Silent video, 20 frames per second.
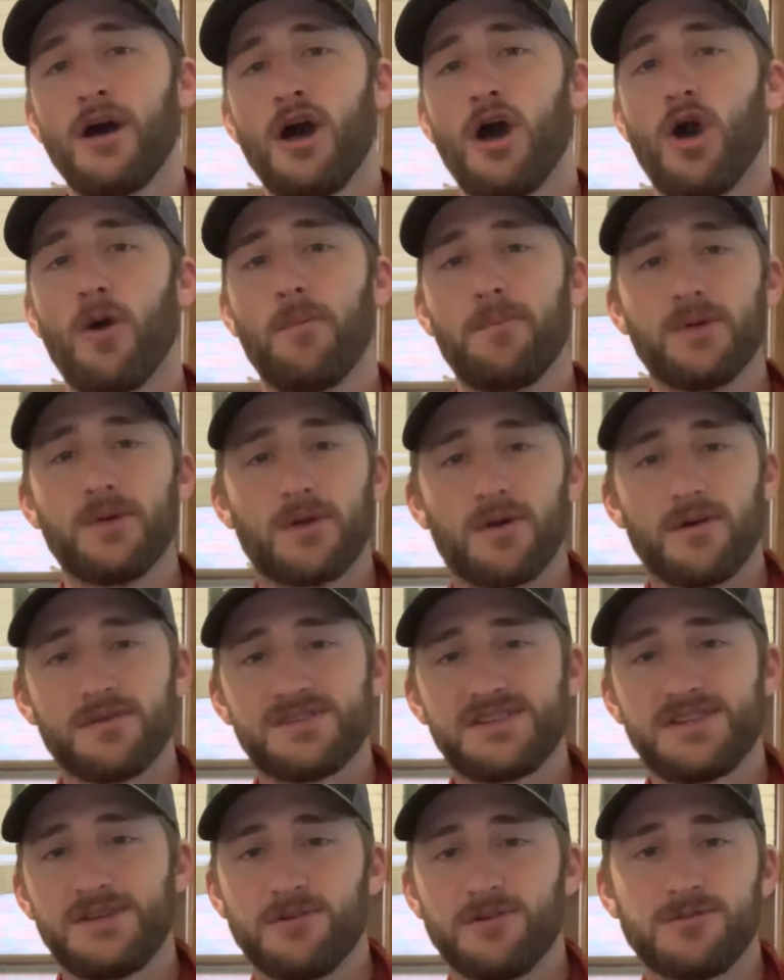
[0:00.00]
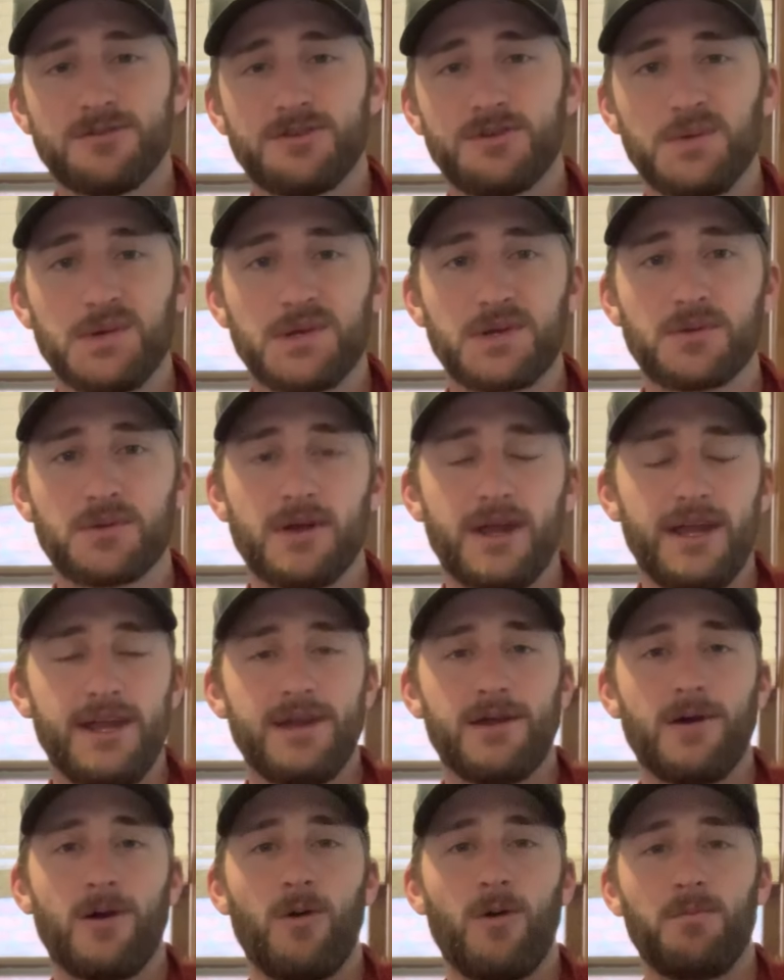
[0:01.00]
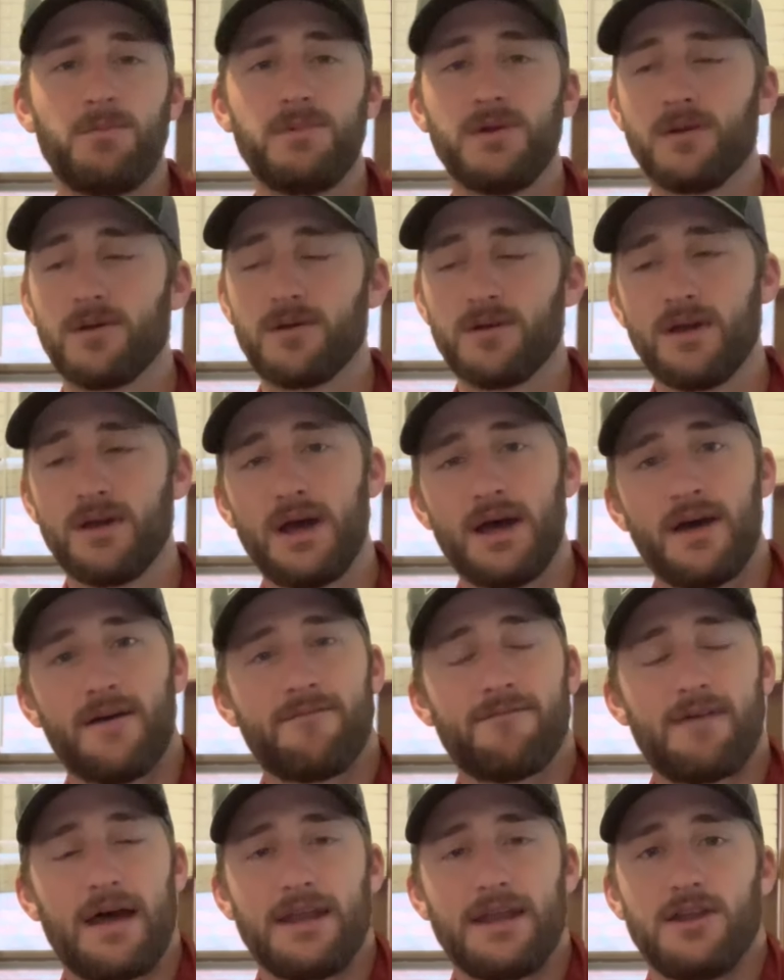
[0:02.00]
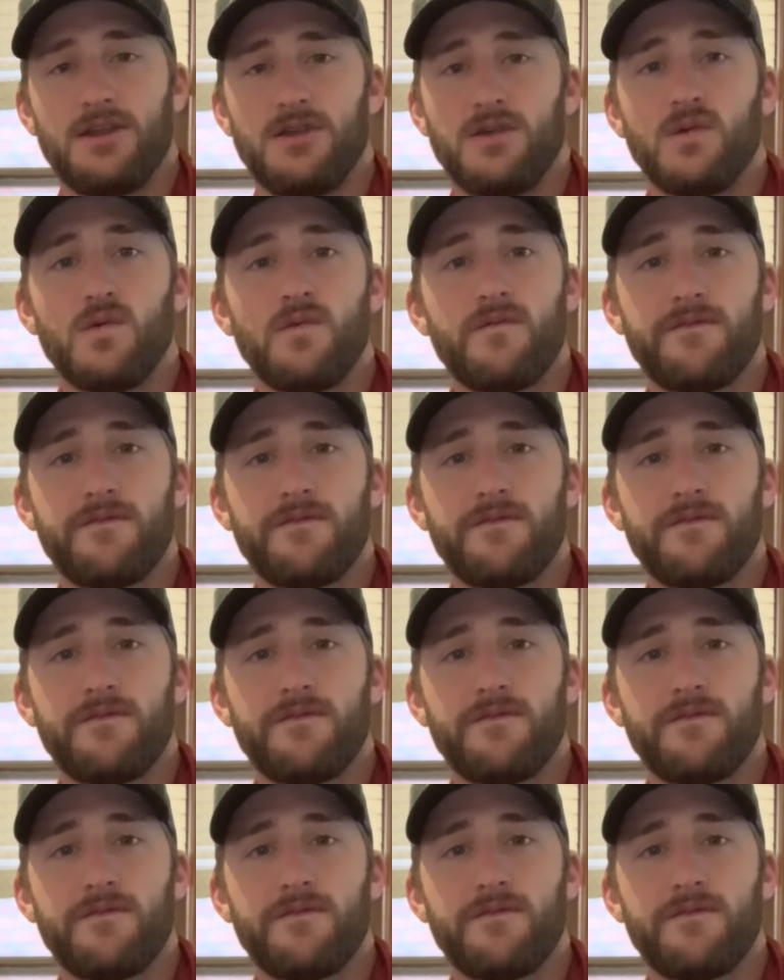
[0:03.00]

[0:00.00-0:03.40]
Hope you're all still doing great. Hope you're finding new,